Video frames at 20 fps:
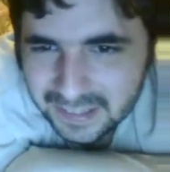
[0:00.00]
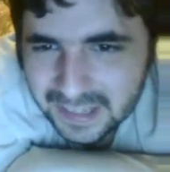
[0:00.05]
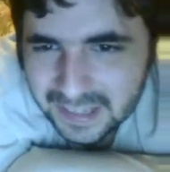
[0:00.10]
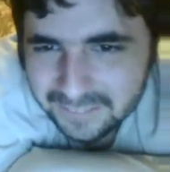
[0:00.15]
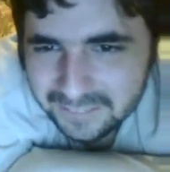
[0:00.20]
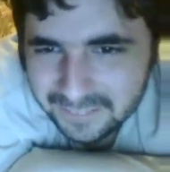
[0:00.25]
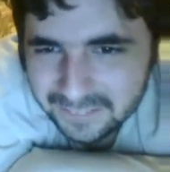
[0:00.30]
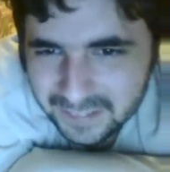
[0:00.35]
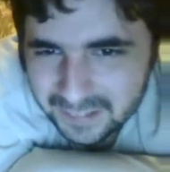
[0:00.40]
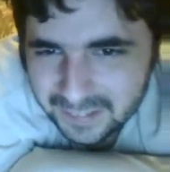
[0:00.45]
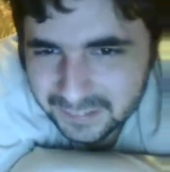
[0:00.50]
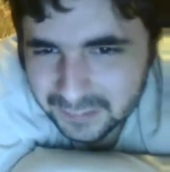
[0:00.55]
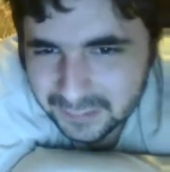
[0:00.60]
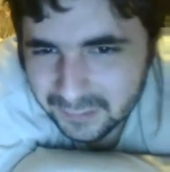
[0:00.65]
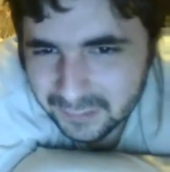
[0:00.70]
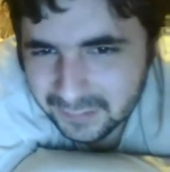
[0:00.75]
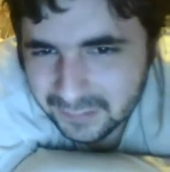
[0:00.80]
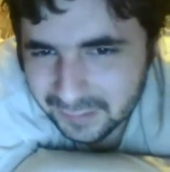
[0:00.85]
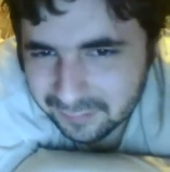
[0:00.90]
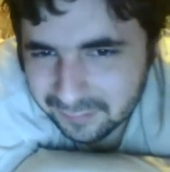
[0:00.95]
At that,
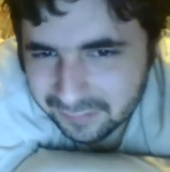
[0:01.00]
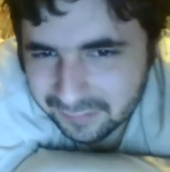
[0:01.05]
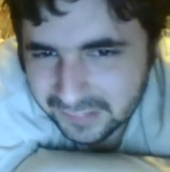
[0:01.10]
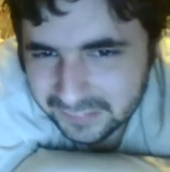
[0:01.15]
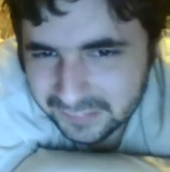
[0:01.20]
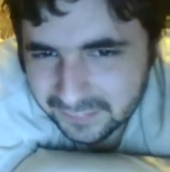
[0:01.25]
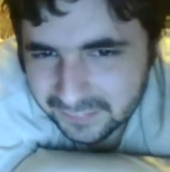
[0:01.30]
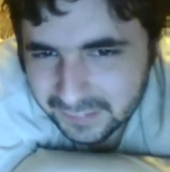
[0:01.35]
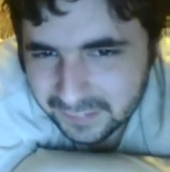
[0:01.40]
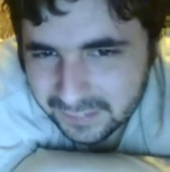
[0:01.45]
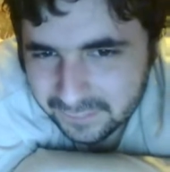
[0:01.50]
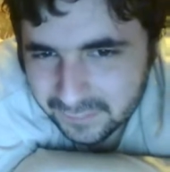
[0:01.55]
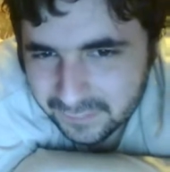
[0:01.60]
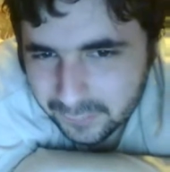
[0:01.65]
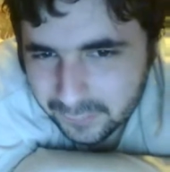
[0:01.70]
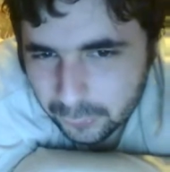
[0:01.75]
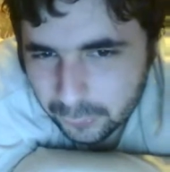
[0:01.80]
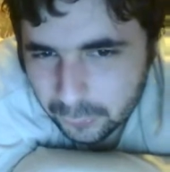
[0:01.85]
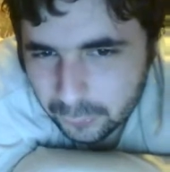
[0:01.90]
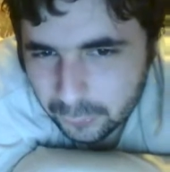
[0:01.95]
yawning faintly and
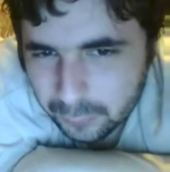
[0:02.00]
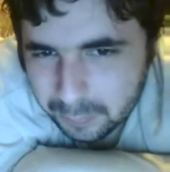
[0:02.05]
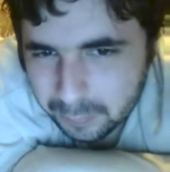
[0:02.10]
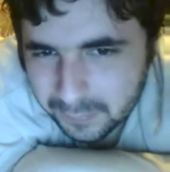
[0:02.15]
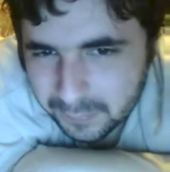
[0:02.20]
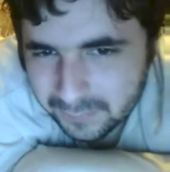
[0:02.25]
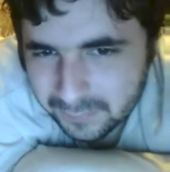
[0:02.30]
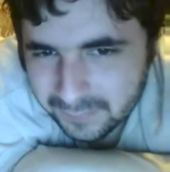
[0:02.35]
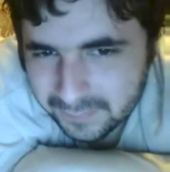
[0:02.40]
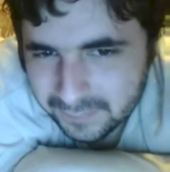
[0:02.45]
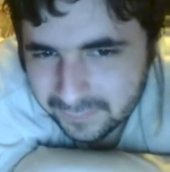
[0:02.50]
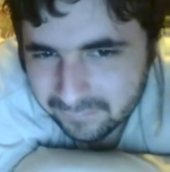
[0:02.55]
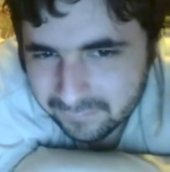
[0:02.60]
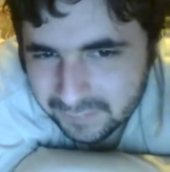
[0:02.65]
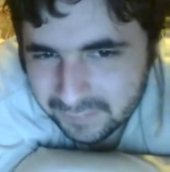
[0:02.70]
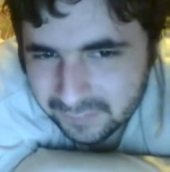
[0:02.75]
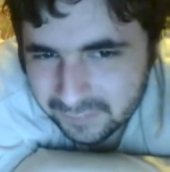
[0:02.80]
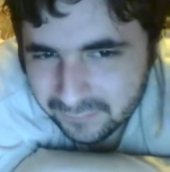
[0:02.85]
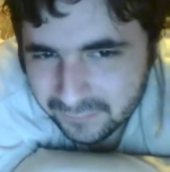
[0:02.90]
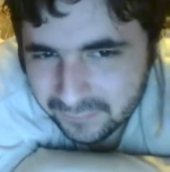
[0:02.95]
then spearing the
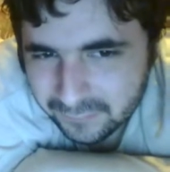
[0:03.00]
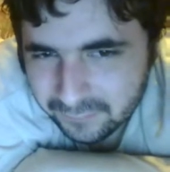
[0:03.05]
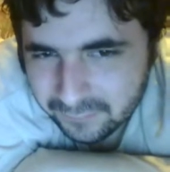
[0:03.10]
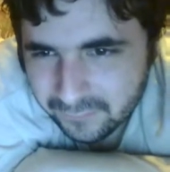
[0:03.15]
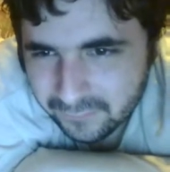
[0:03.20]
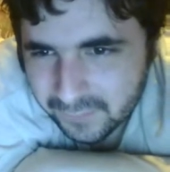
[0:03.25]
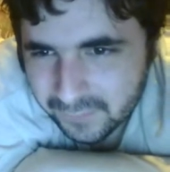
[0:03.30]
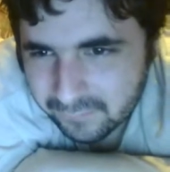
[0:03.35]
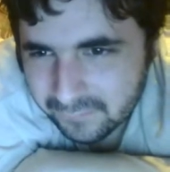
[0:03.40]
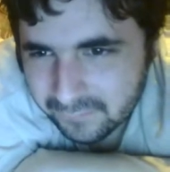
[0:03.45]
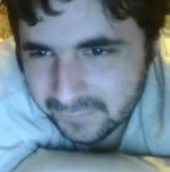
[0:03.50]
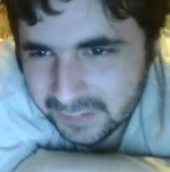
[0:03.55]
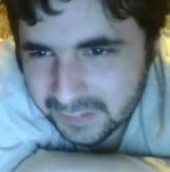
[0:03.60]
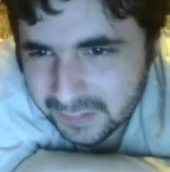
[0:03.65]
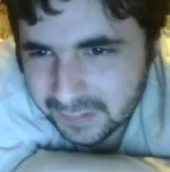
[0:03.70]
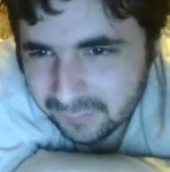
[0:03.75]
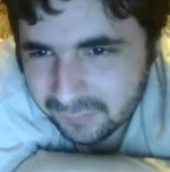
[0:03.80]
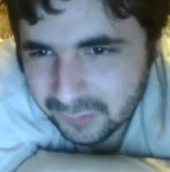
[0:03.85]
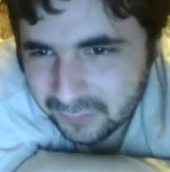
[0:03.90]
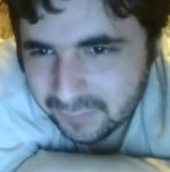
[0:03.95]
pea with her fork, pulling
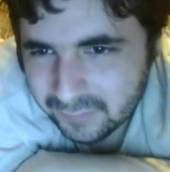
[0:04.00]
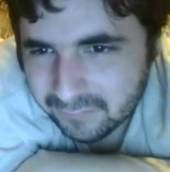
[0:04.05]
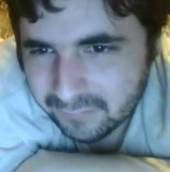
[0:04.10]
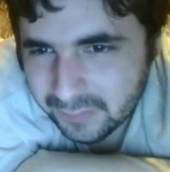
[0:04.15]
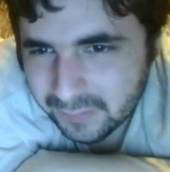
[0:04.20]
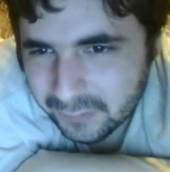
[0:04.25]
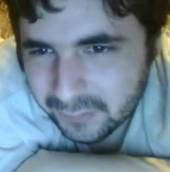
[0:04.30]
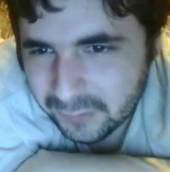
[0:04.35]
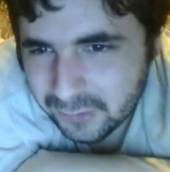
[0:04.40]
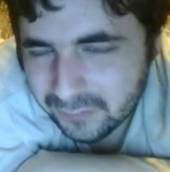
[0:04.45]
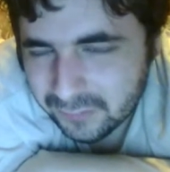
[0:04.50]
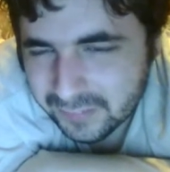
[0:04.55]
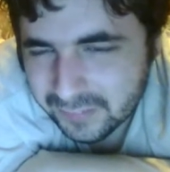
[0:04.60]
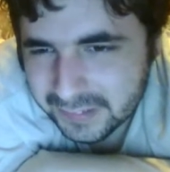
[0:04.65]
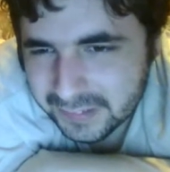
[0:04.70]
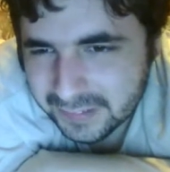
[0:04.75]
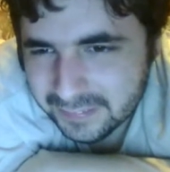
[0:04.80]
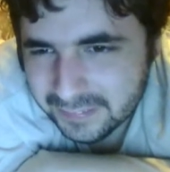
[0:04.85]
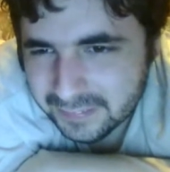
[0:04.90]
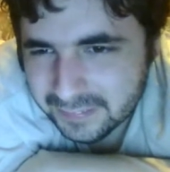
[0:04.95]
it up to her mouth,
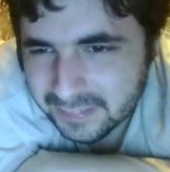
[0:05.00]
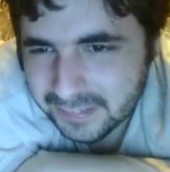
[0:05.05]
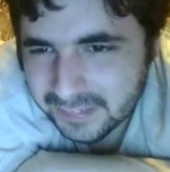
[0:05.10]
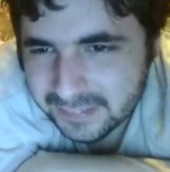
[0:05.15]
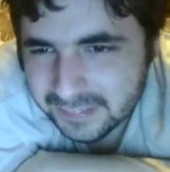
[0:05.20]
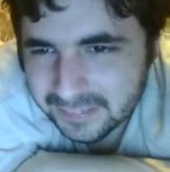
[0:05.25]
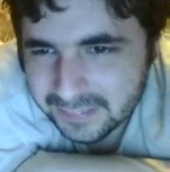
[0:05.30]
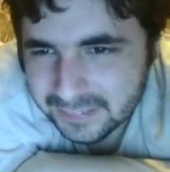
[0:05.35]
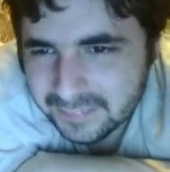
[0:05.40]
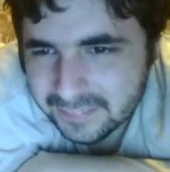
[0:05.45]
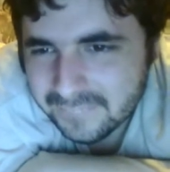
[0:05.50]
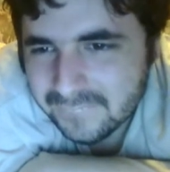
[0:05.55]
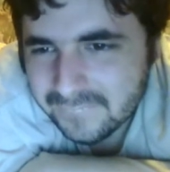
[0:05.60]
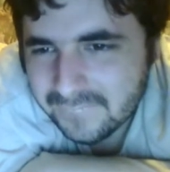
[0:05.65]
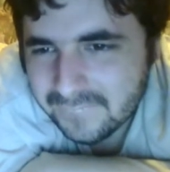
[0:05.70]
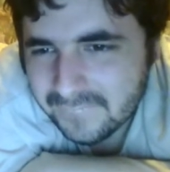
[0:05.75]
chewing on it idly.